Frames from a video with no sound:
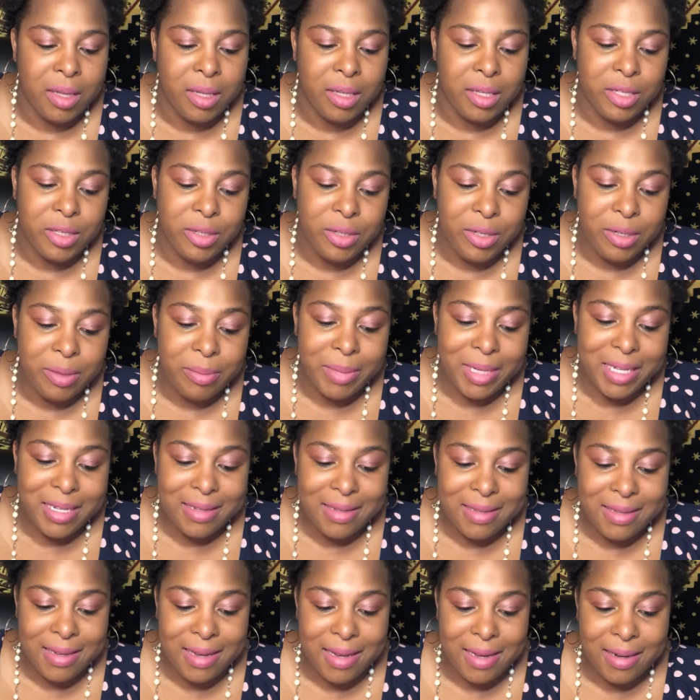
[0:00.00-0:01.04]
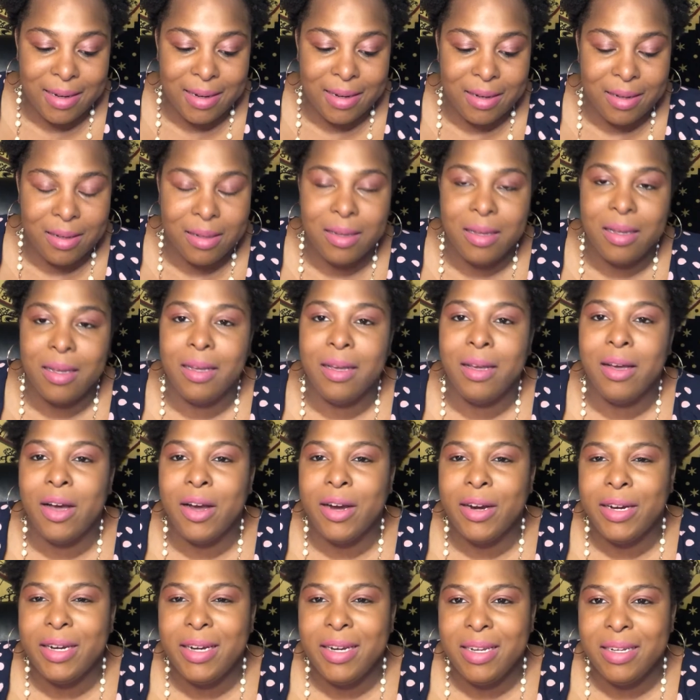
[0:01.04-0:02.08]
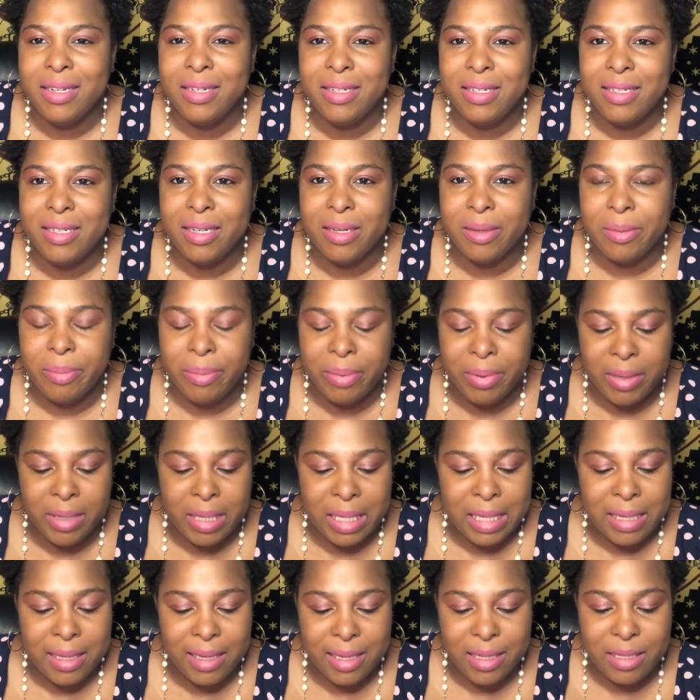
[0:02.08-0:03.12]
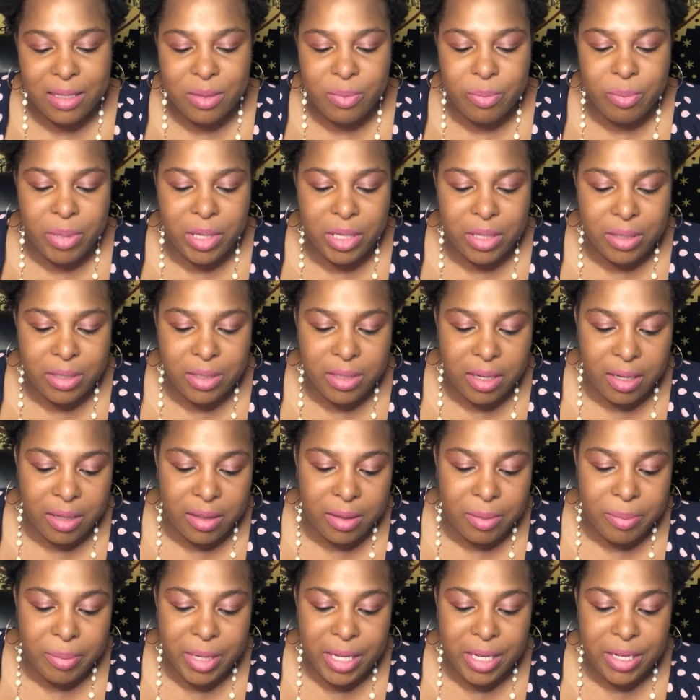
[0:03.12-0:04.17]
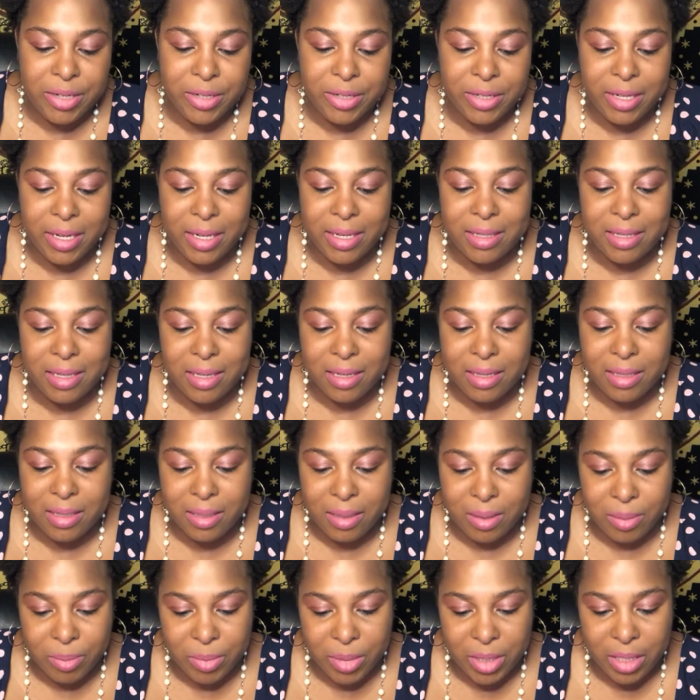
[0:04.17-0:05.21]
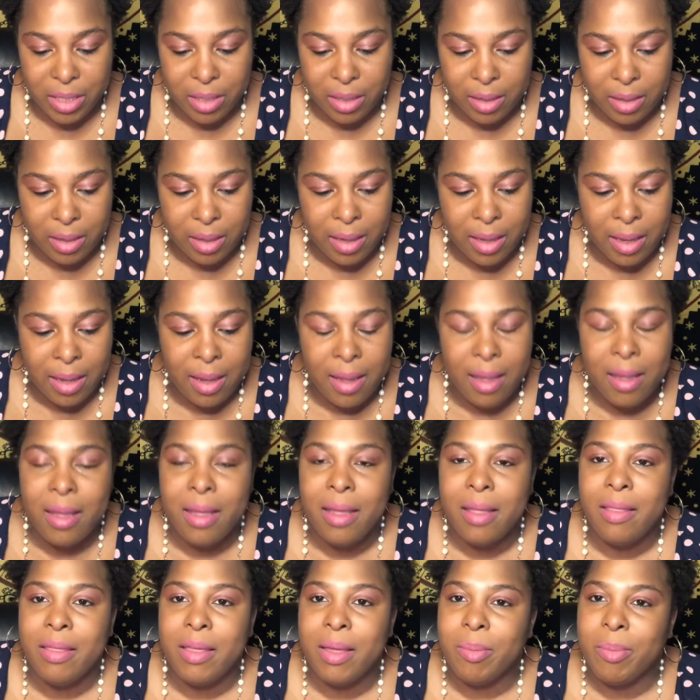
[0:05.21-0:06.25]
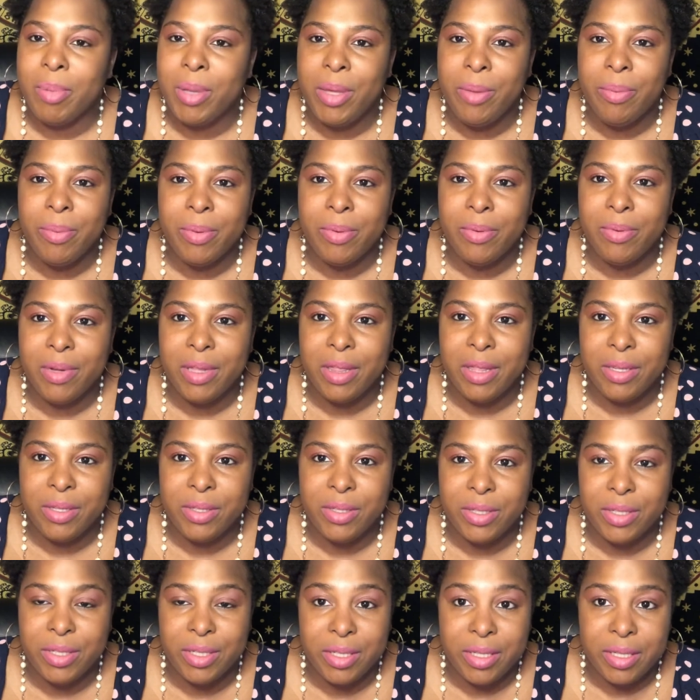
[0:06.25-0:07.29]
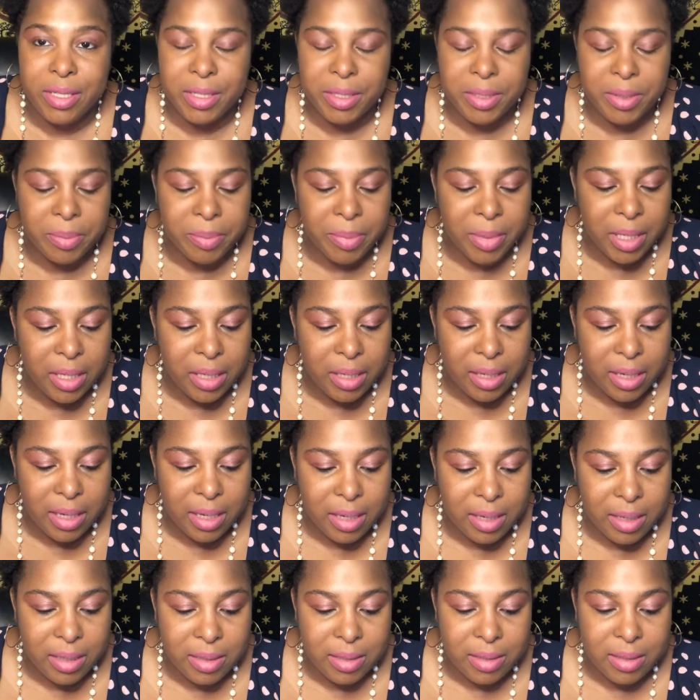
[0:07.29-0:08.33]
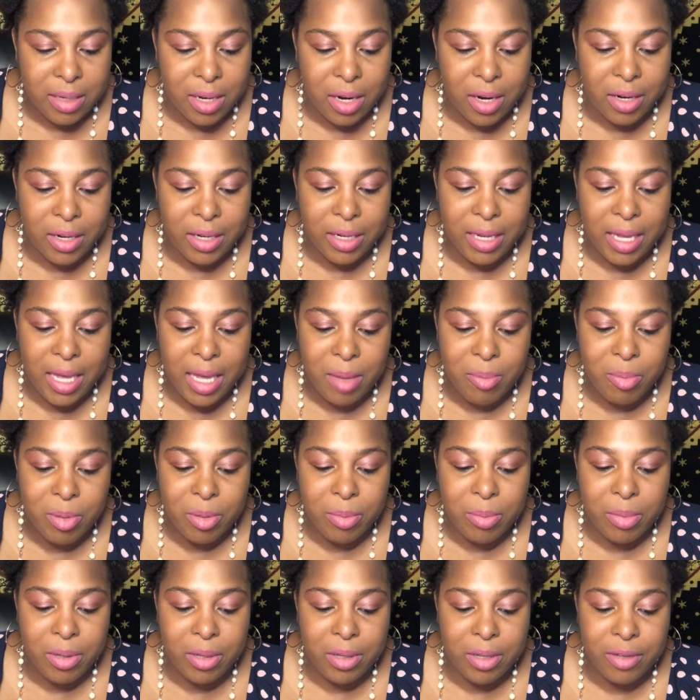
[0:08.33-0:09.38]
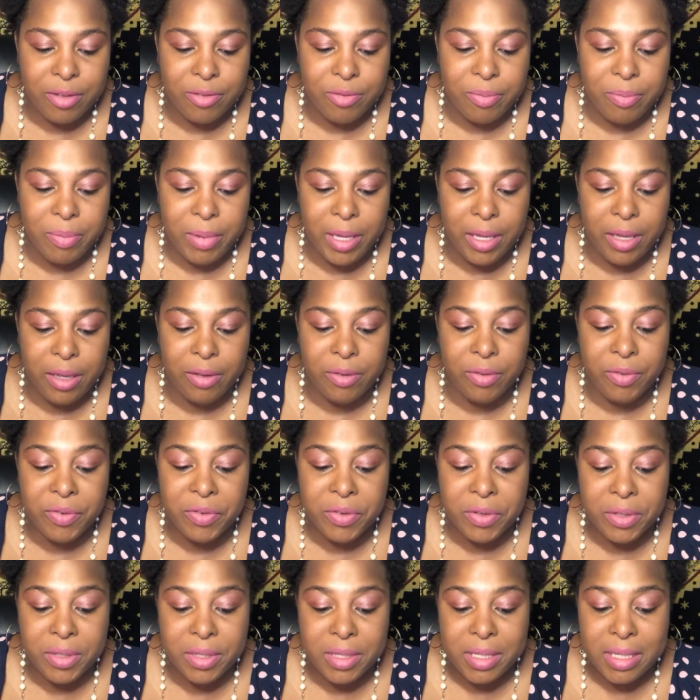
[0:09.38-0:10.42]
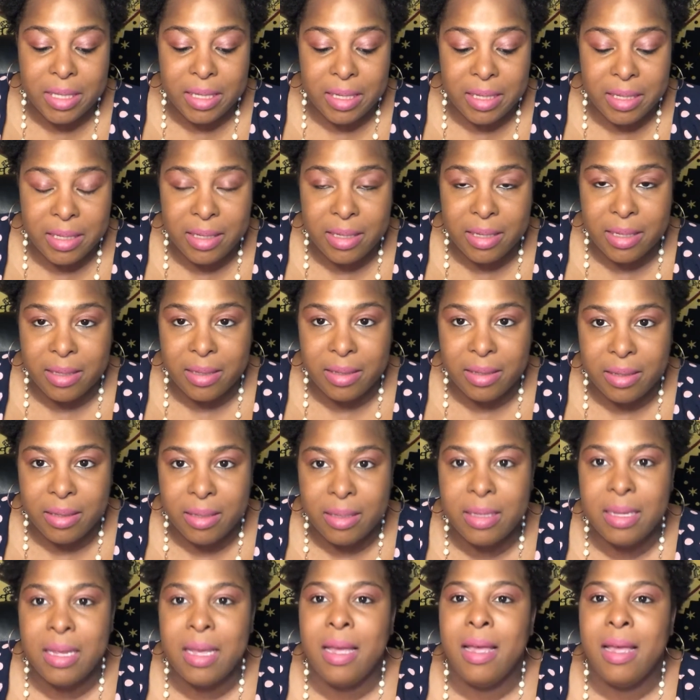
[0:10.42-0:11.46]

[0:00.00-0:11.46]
Luderman said, "Guardianship is built on the patronizing assumption that people with certain disabilities are incapable of being full citizens